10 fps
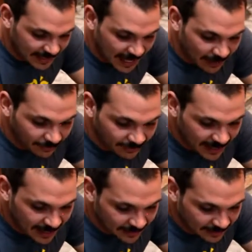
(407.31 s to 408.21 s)
Now
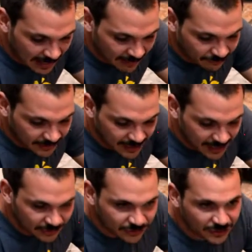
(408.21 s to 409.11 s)
that every
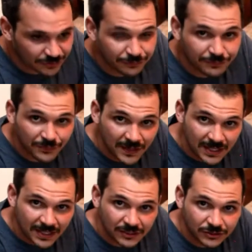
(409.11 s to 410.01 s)
day you're gonna
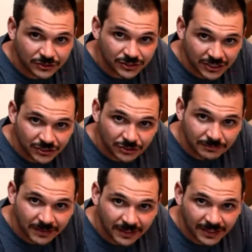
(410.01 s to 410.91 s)
feed your ginger
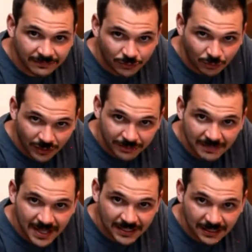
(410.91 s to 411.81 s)
bug if you want to
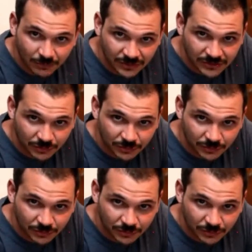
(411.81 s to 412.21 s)
make it once a